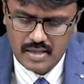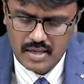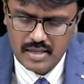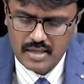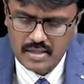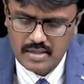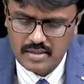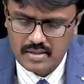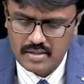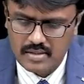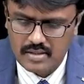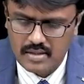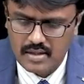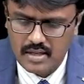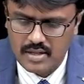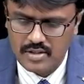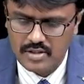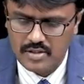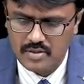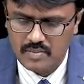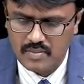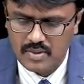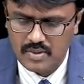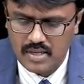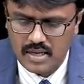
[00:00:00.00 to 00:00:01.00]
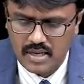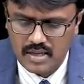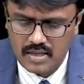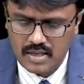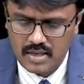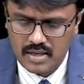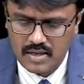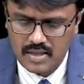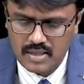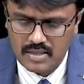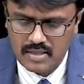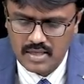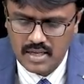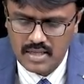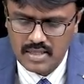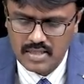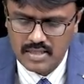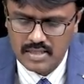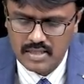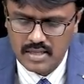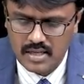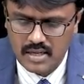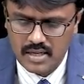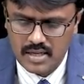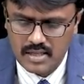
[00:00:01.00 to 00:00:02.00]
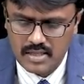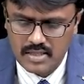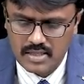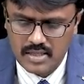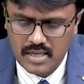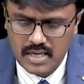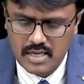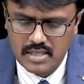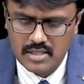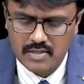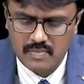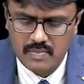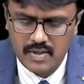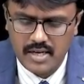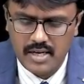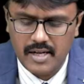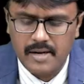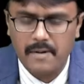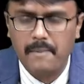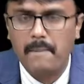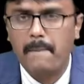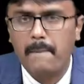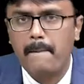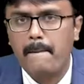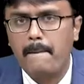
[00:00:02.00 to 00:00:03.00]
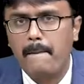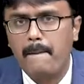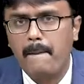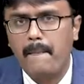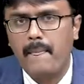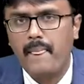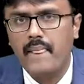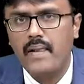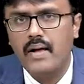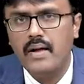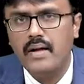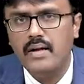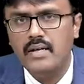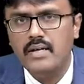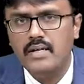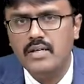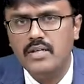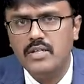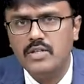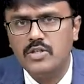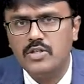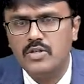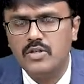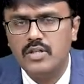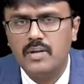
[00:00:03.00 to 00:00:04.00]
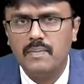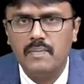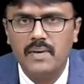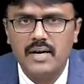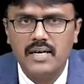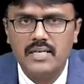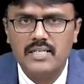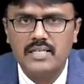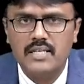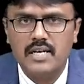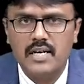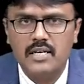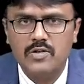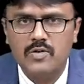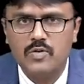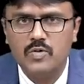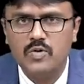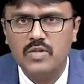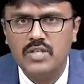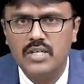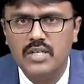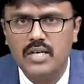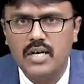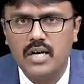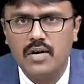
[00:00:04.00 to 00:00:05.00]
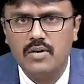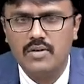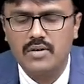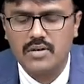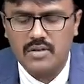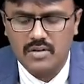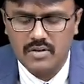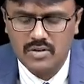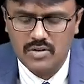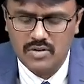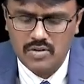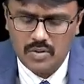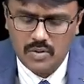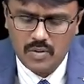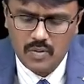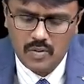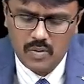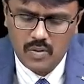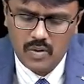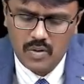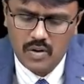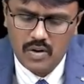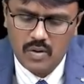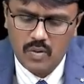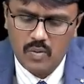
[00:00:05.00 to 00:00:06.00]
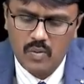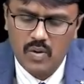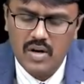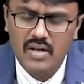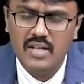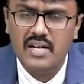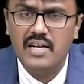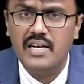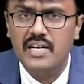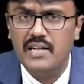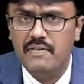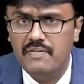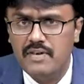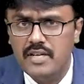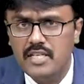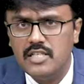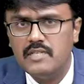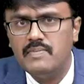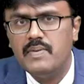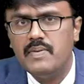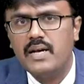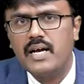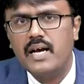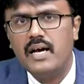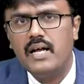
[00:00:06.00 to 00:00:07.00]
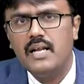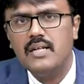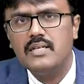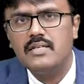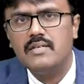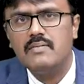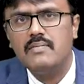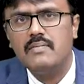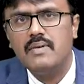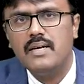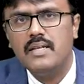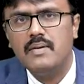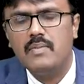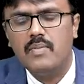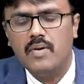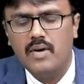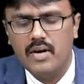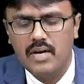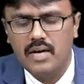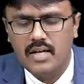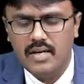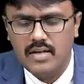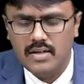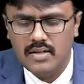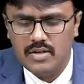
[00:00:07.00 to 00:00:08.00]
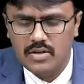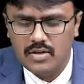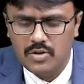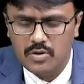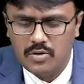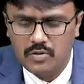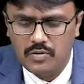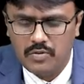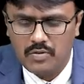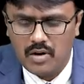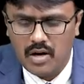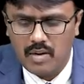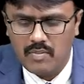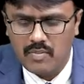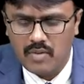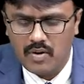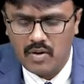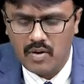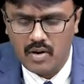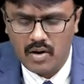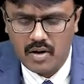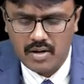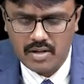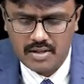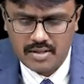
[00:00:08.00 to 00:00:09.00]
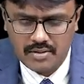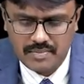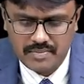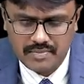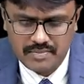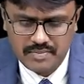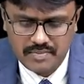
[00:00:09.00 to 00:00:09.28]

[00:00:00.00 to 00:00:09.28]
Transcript: Let us assume that there is ulcer and starts bleeding. So the blood starts oozing out. So what is the defense mechanism by the body? To form clot.